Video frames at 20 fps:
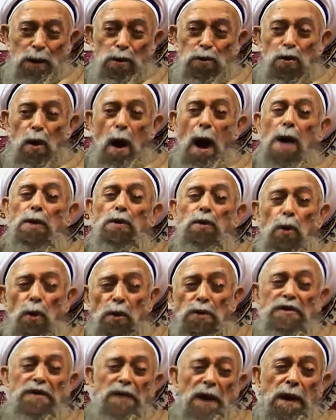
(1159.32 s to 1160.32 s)
You are
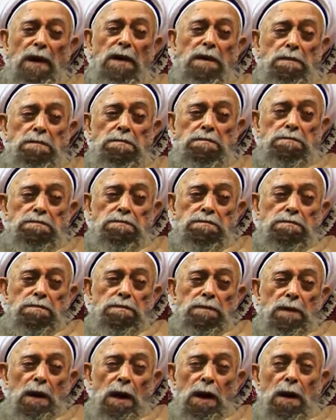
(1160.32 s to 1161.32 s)
using
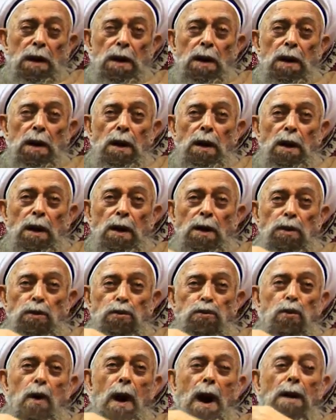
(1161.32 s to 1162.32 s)

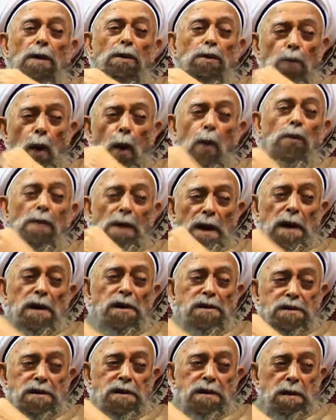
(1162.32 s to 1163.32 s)
your
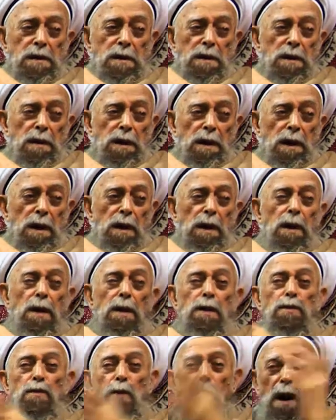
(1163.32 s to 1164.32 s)
knowledge,
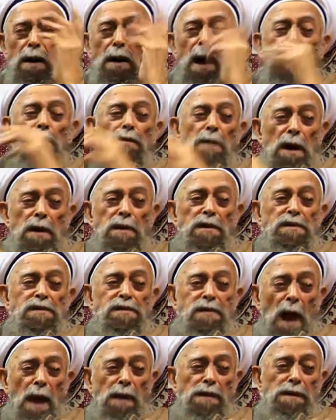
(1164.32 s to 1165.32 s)
you are
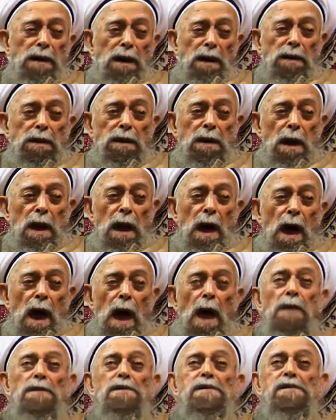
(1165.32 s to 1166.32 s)
understanding
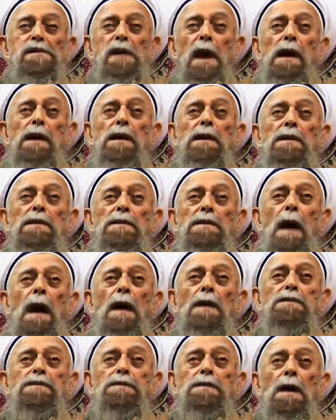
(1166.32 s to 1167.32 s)
and saying
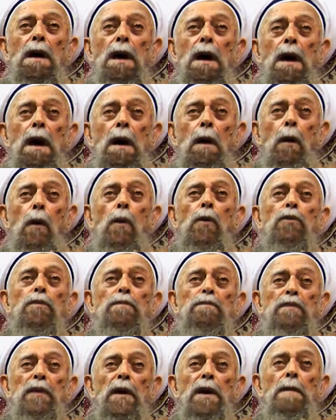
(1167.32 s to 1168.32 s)
that,
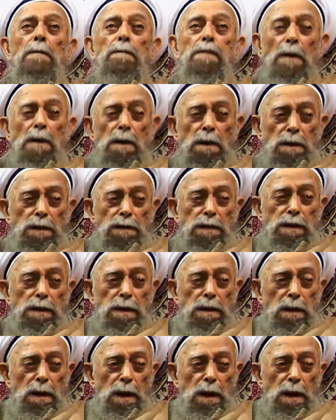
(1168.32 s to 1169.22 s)
oh people,